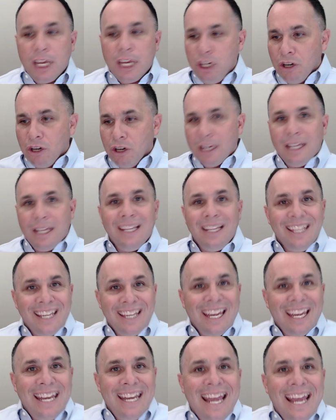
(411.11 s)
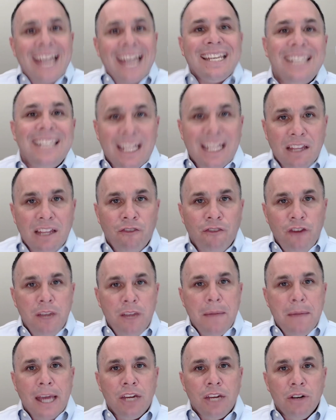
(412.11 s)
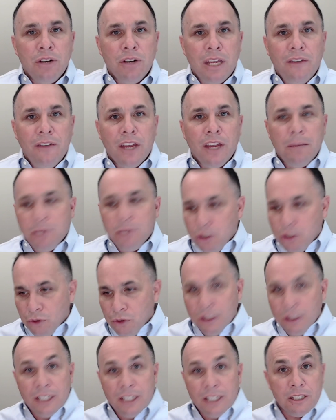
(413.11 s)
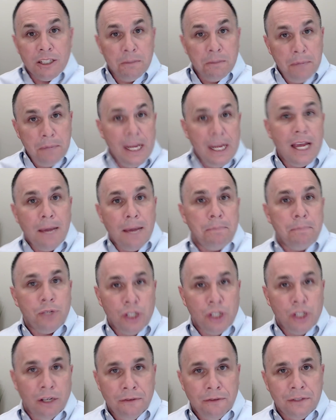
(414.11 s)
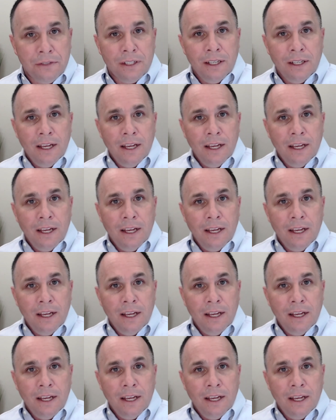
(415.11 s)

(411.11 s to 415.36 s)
you're connecting the feedback you're giving them to the speak up shift,